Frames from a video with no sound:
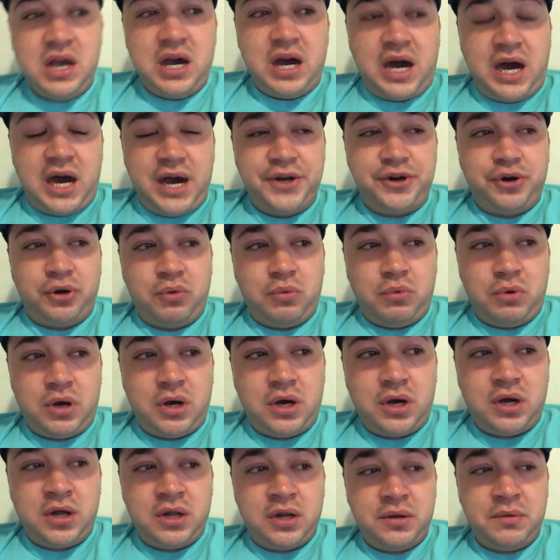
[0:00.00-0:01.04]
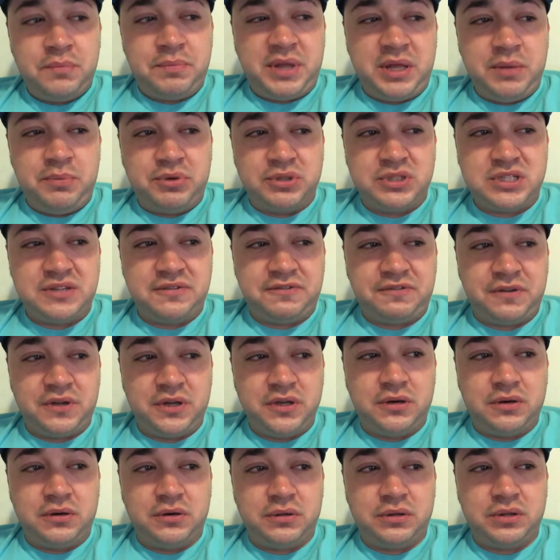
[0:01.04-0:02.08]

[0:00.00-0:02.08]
I don't want people to feel